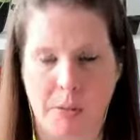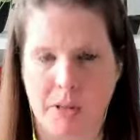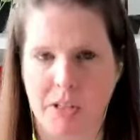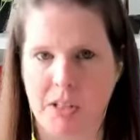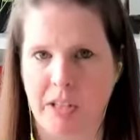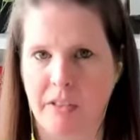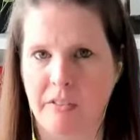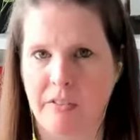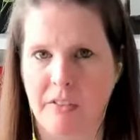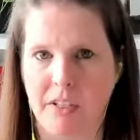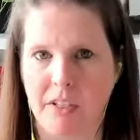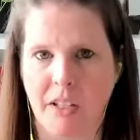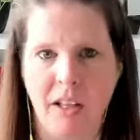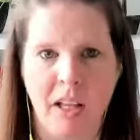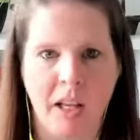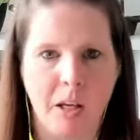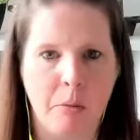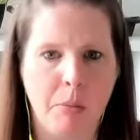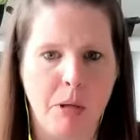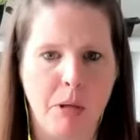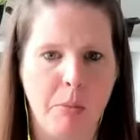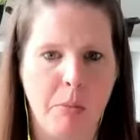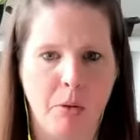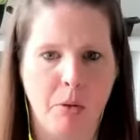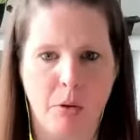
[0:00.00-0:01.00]
Because I feel
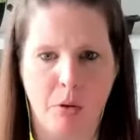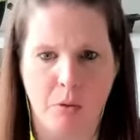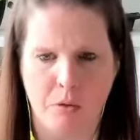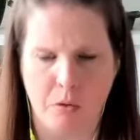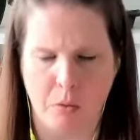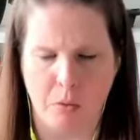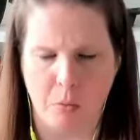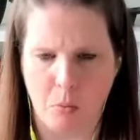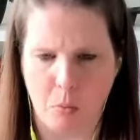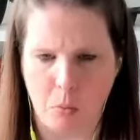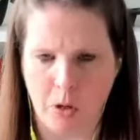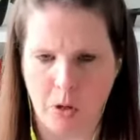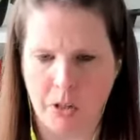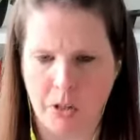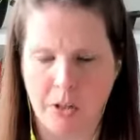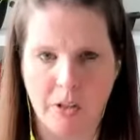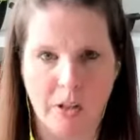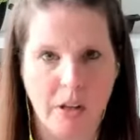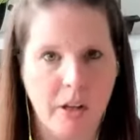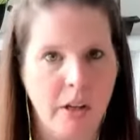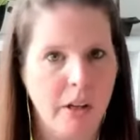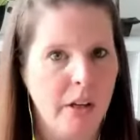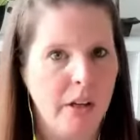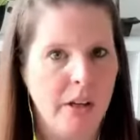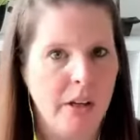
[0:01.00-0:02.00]
like people go from
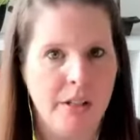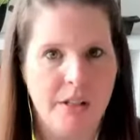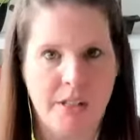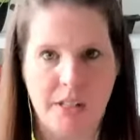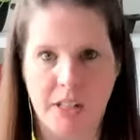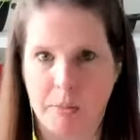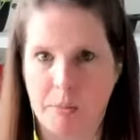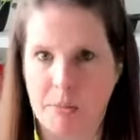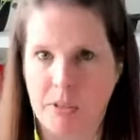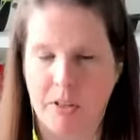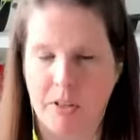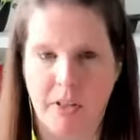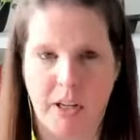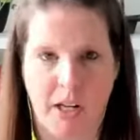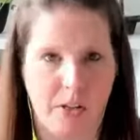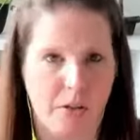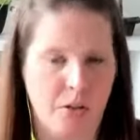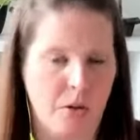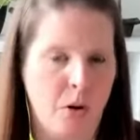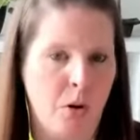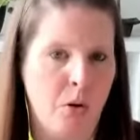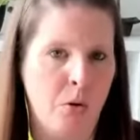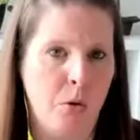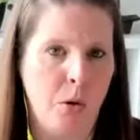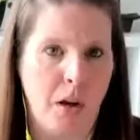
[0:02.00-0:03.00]
one tip to the
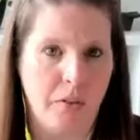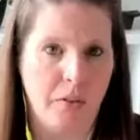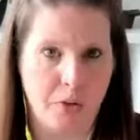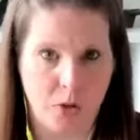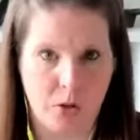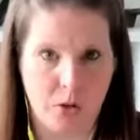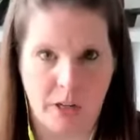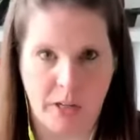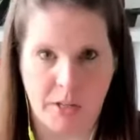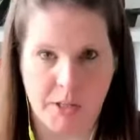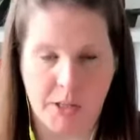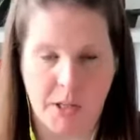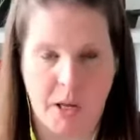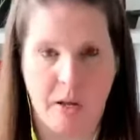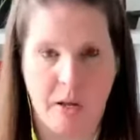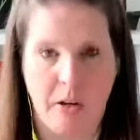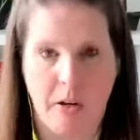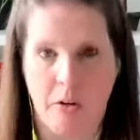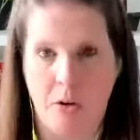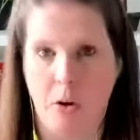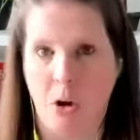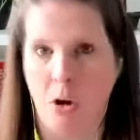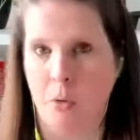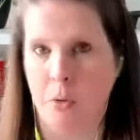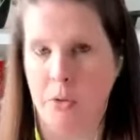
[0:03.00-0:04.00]
next. Oh, you have to try
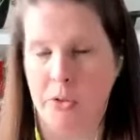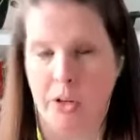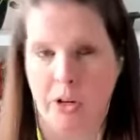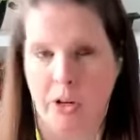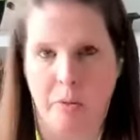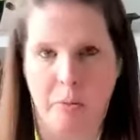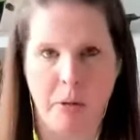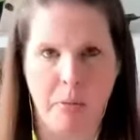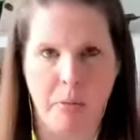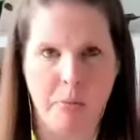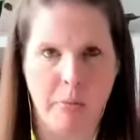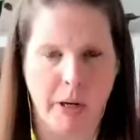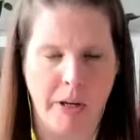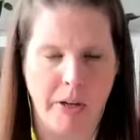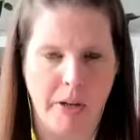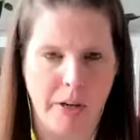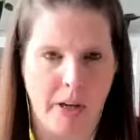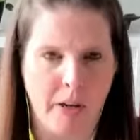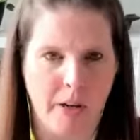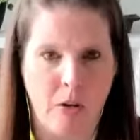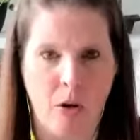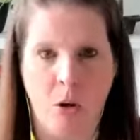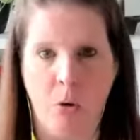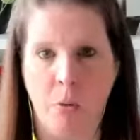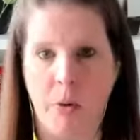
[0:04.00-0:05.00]
Asana. No, it's going to be
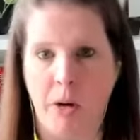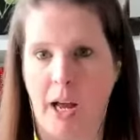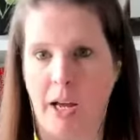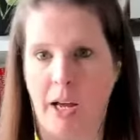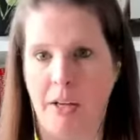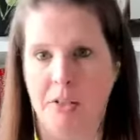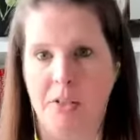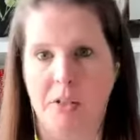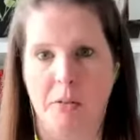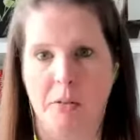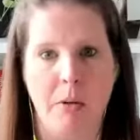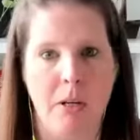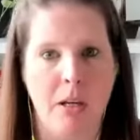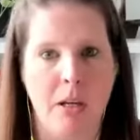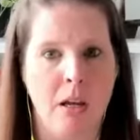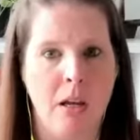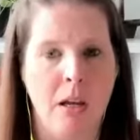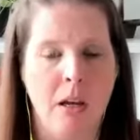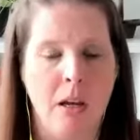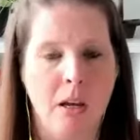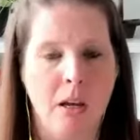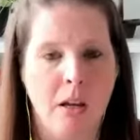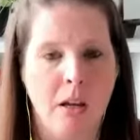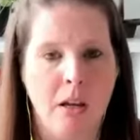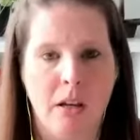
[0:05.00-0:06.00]
Monday. No, it has to
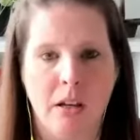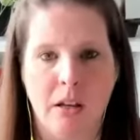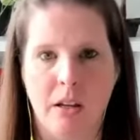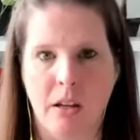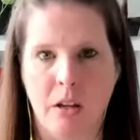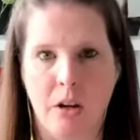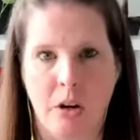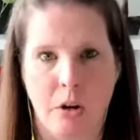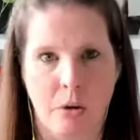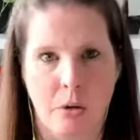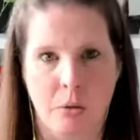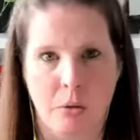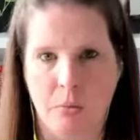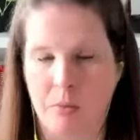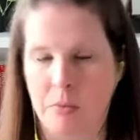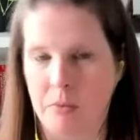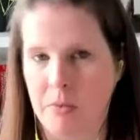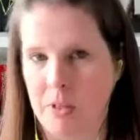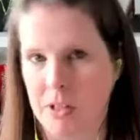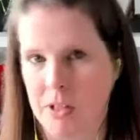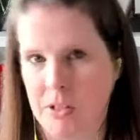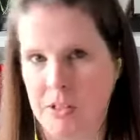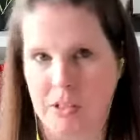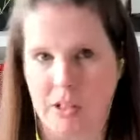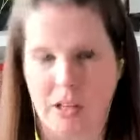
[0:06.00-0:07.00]
be, you know,
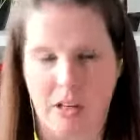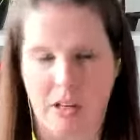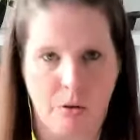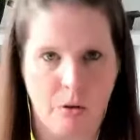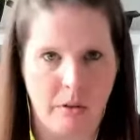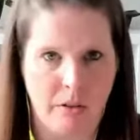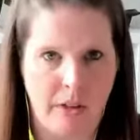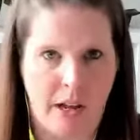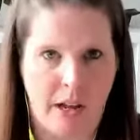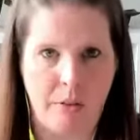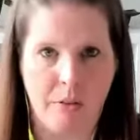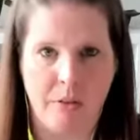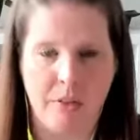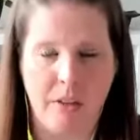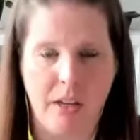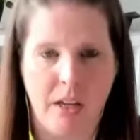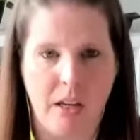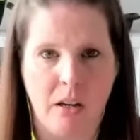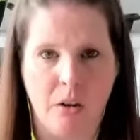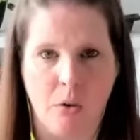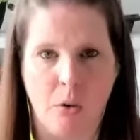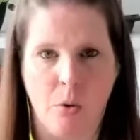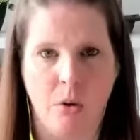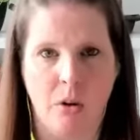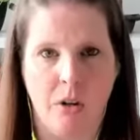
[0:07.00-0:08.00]
this thing or that
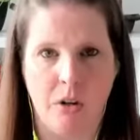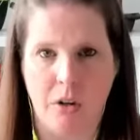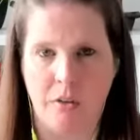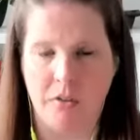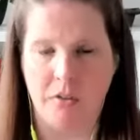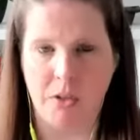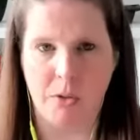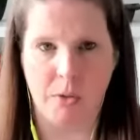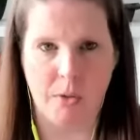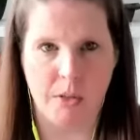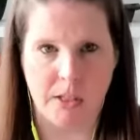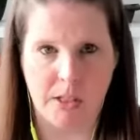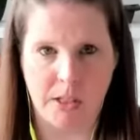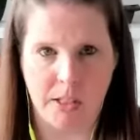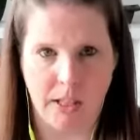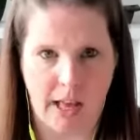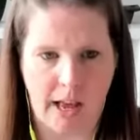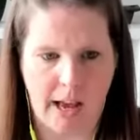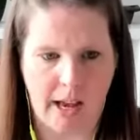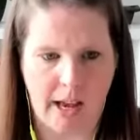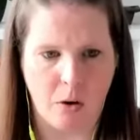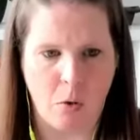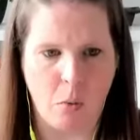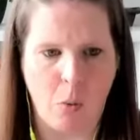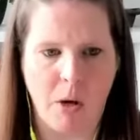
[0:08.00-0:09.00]
thing, or you have to use Slack.